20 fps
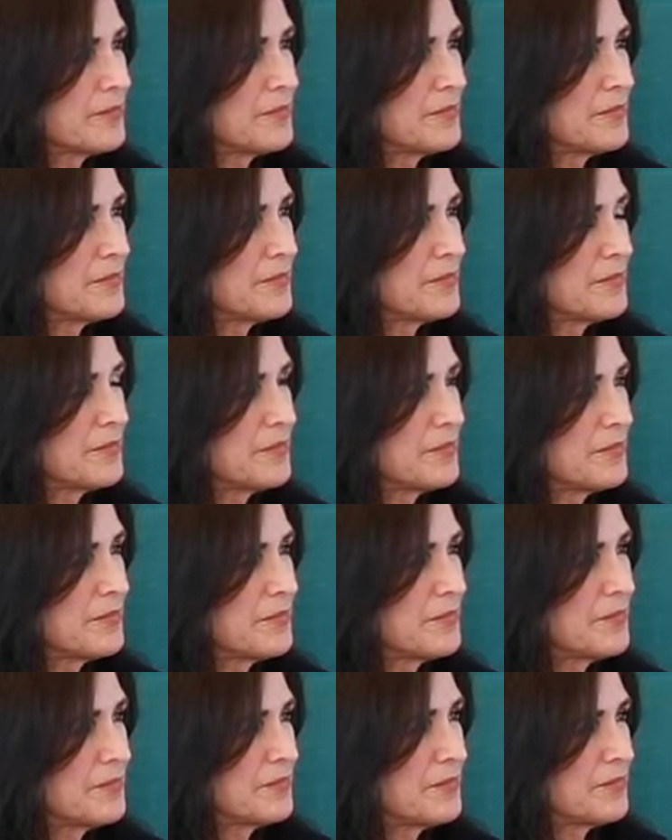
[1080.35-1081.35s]

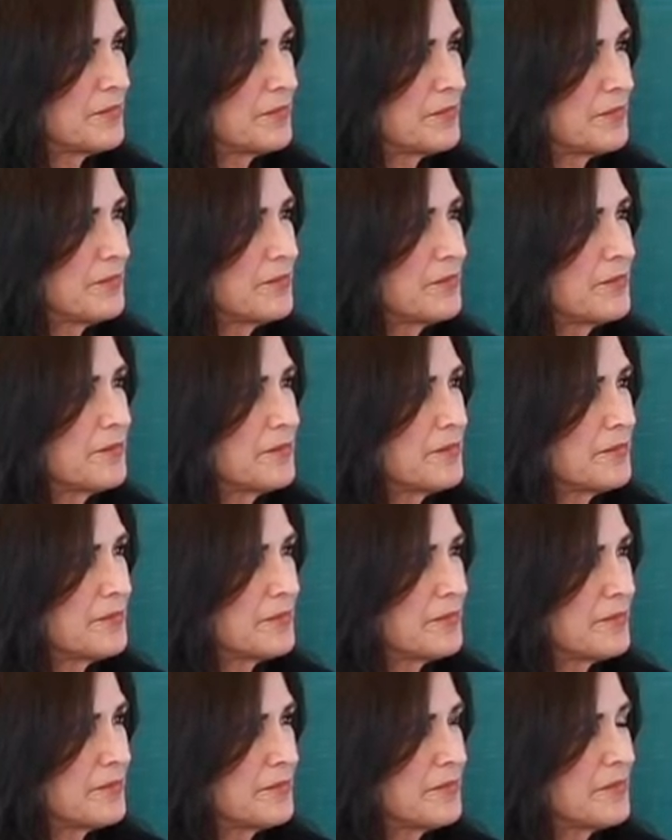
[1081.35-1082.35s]

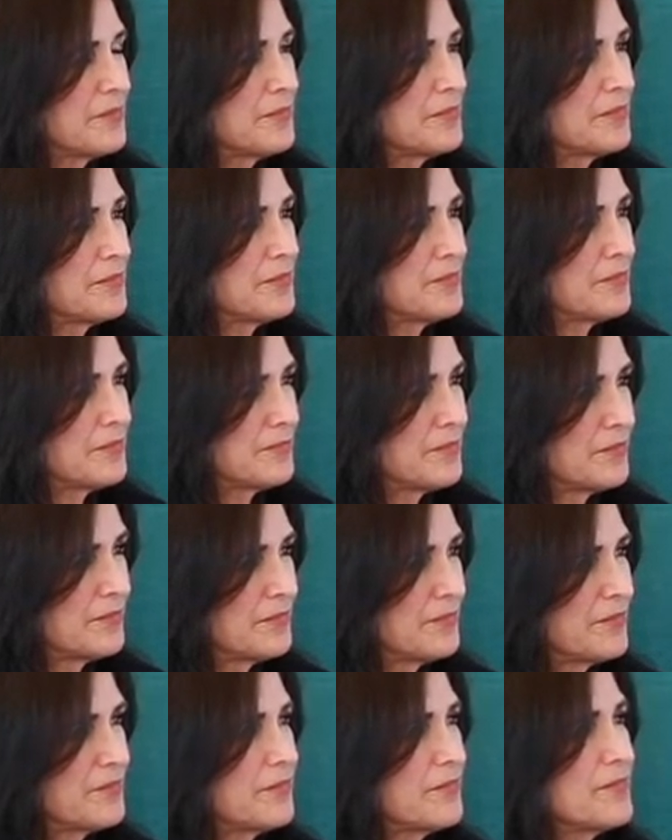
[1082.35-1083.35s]

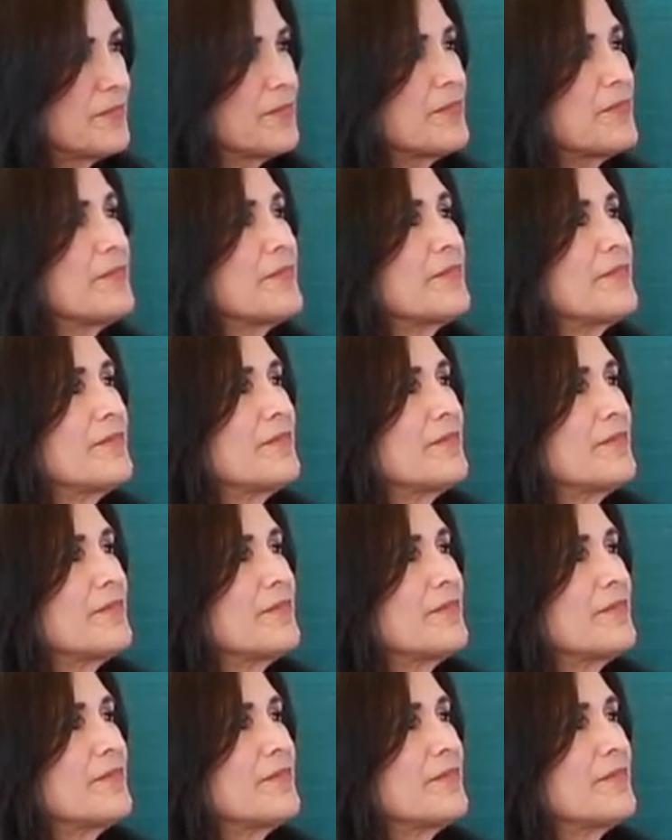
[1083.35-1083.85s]
The person shown says nothing.